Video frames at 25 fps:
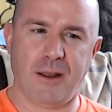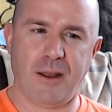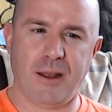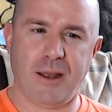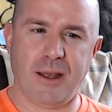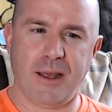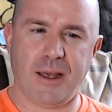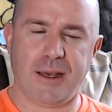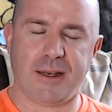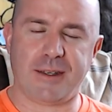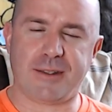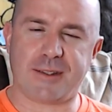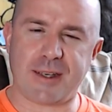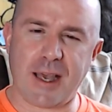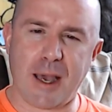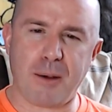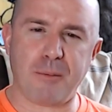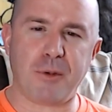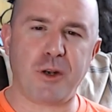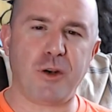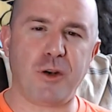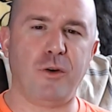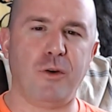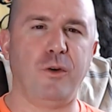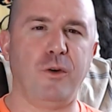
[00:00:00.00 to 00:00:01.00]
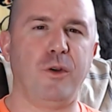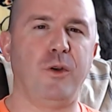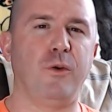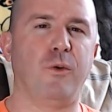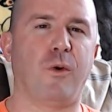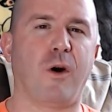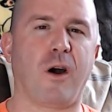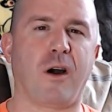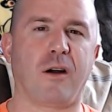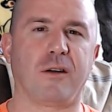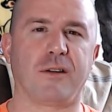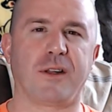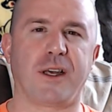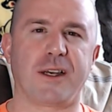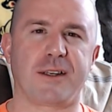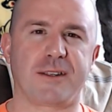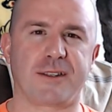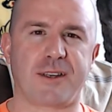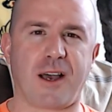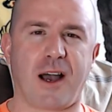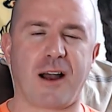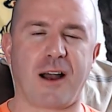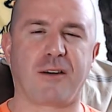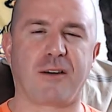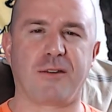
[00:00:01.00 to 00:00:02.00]
Examine who you are, like
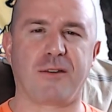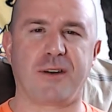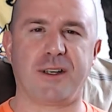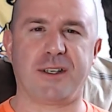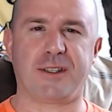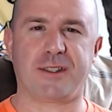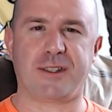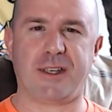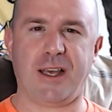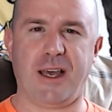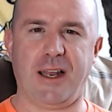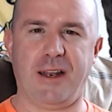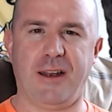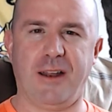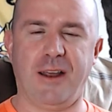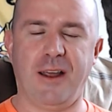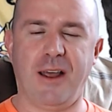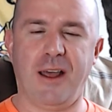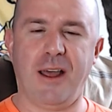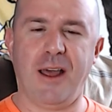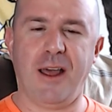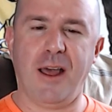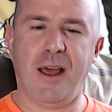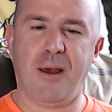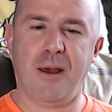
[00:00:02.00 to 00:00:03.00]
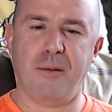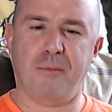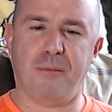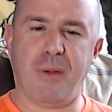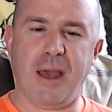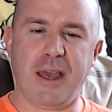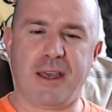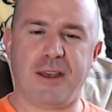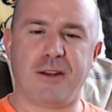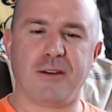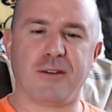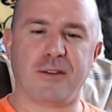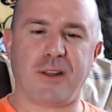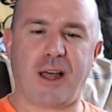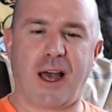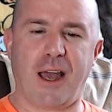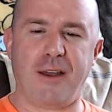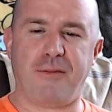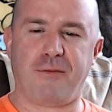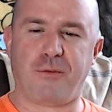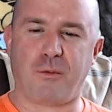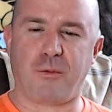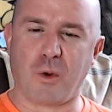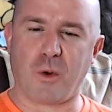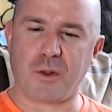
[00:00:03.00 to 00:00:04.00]
Socrates said. Make your
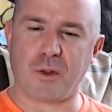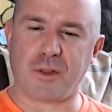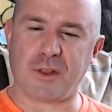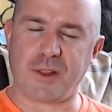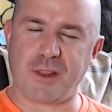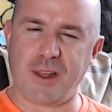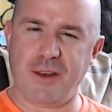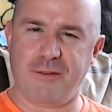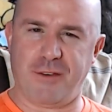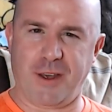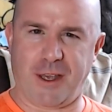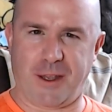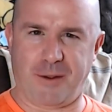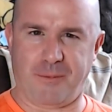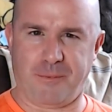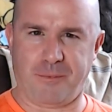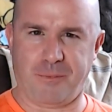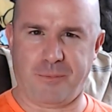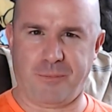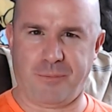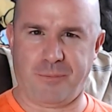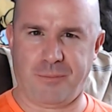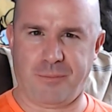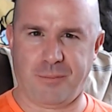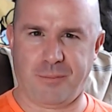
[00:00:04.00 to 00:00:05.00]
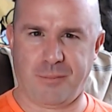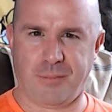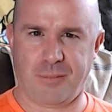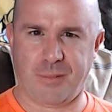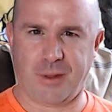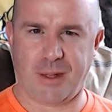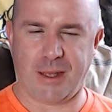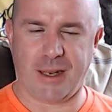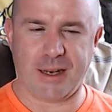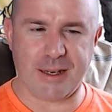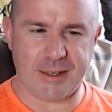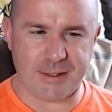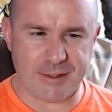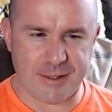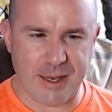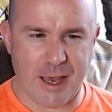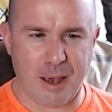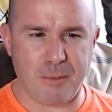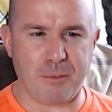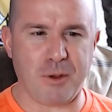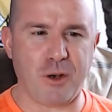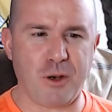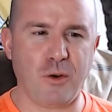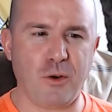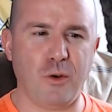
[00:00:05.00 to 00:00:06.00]
life worth living and
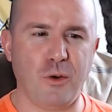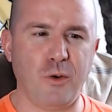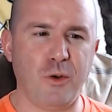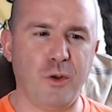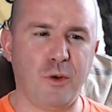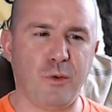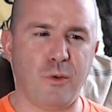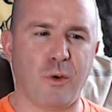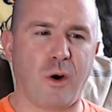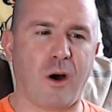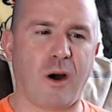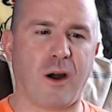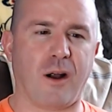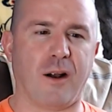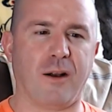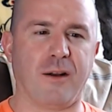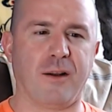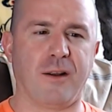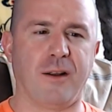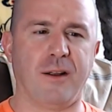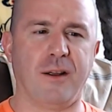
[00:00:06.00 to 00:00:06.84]
examine who you are.